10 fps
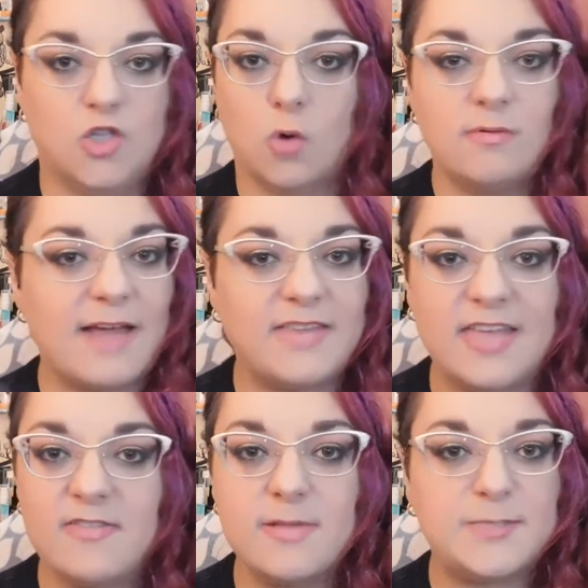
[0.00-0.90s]
Don't have to
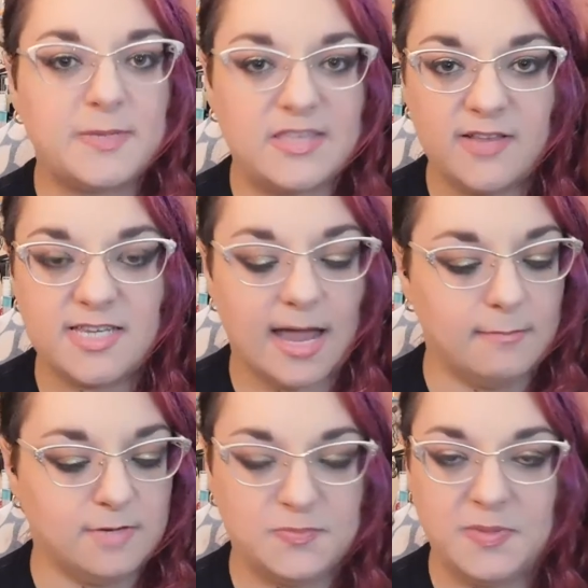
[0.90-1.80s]
give them a specific
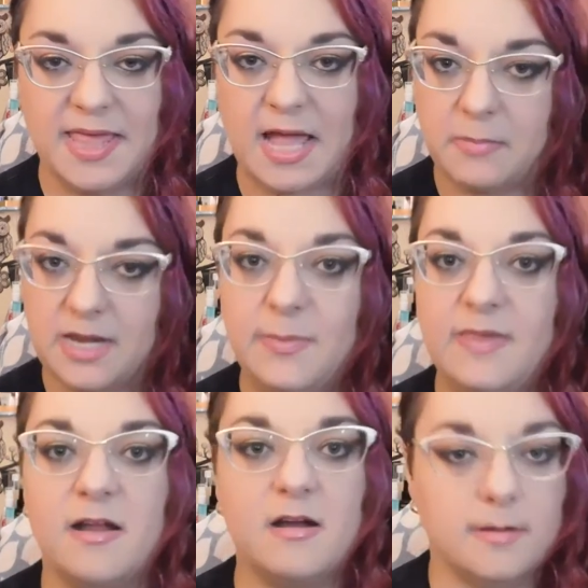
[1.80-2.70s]
time. Just be like, I'm going to
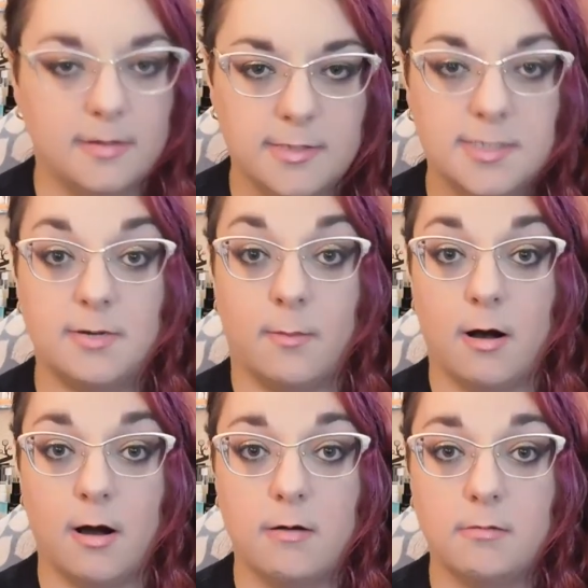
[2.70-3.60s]
be there
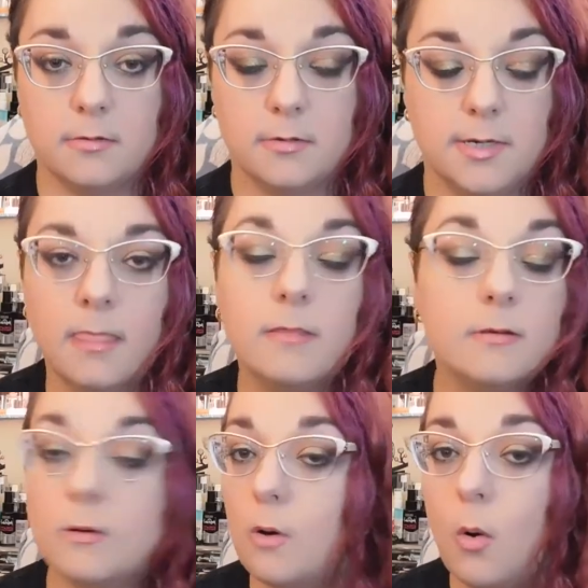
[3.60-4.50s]
tomorrow.
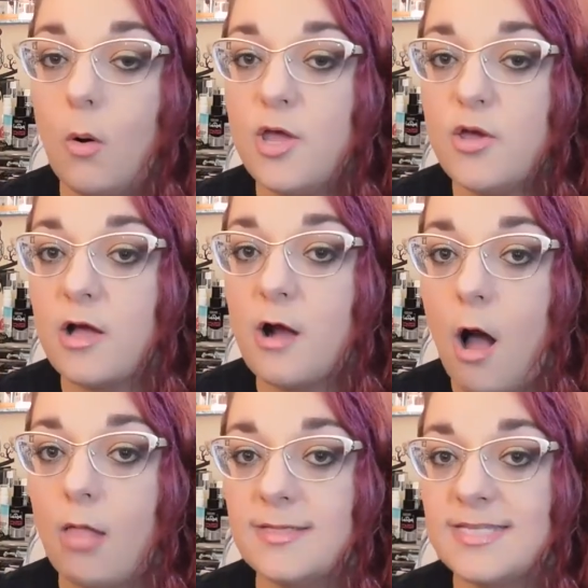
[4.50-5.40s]
Or you can
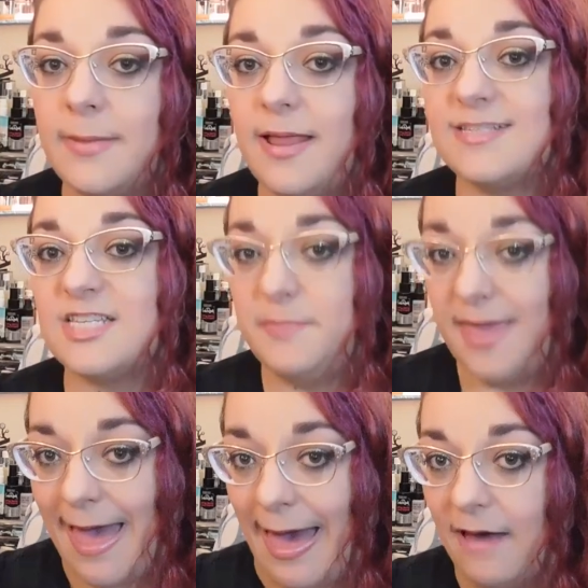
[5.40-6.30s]
call on somebody else's
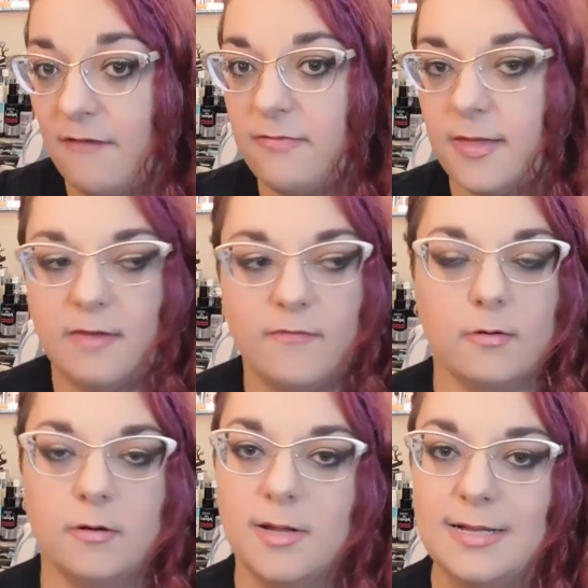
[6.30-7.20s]
behalf, like if
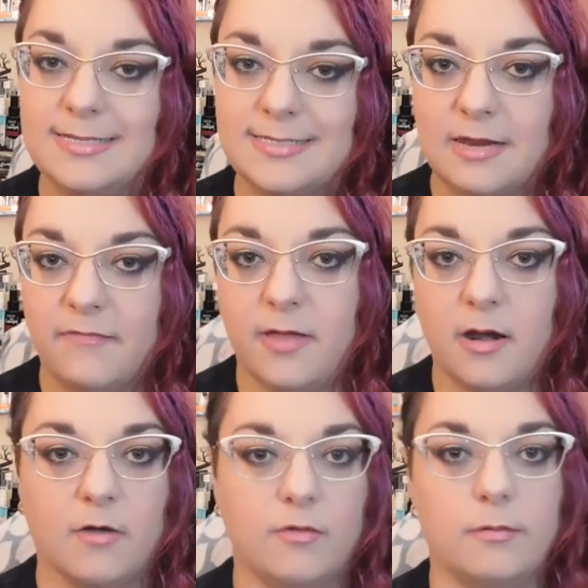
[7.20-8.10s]
your
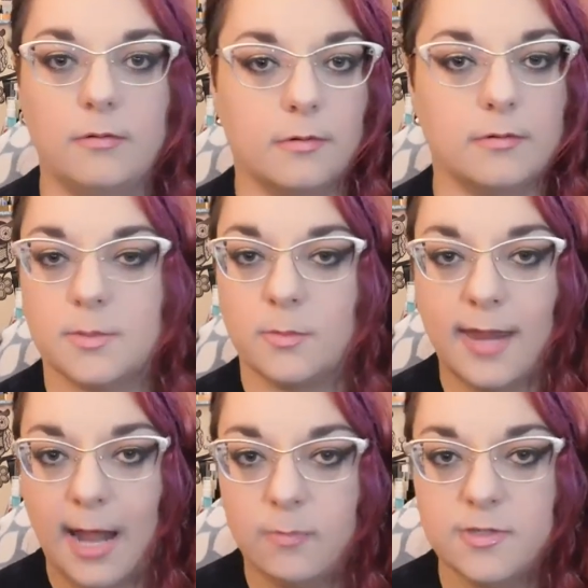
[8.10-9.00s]
significant other or someone
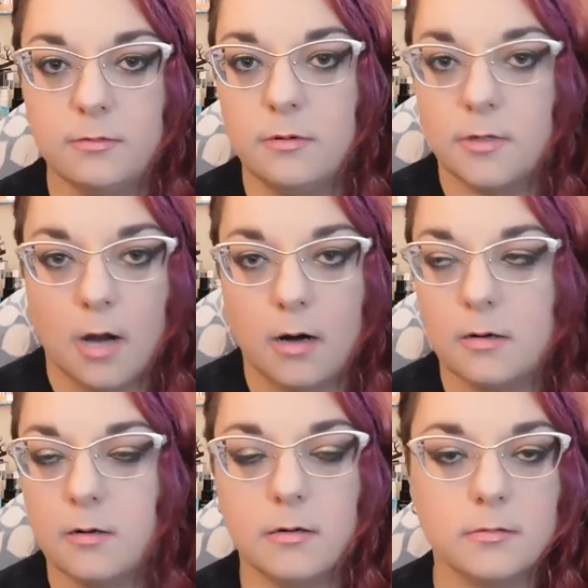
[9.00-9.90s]
that helps you, your
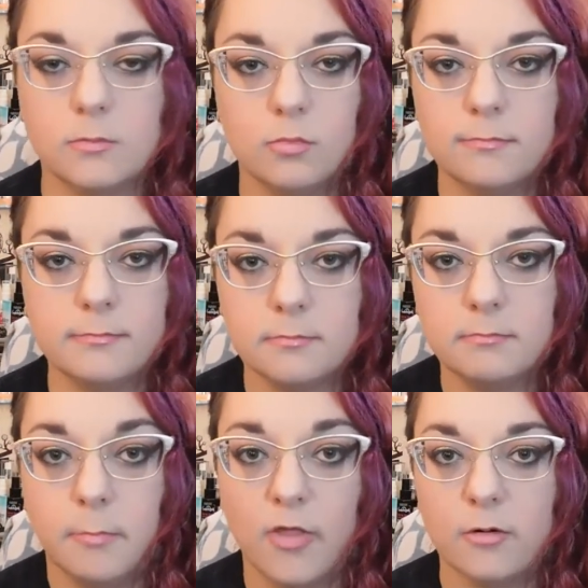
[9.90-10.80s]
daughter, your
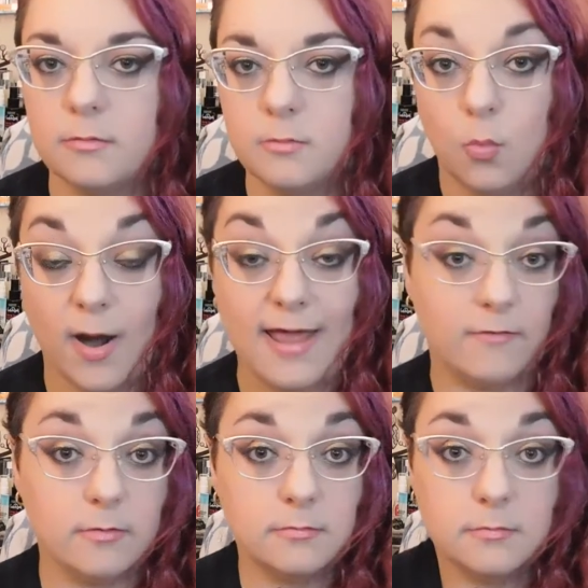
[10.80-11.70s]
mother,
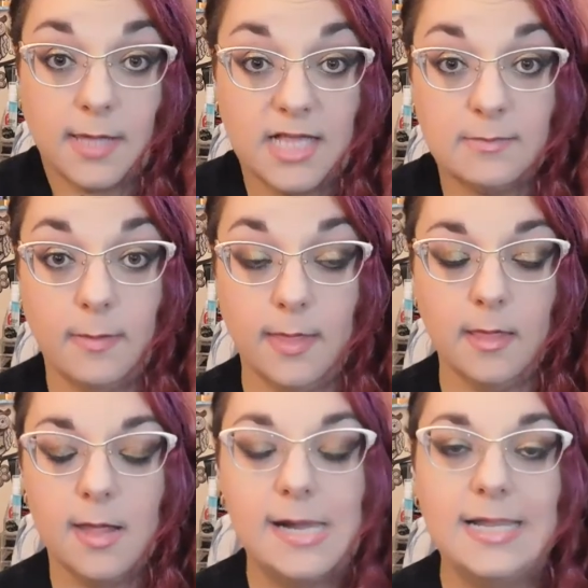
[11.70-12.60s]
whatever, case may be.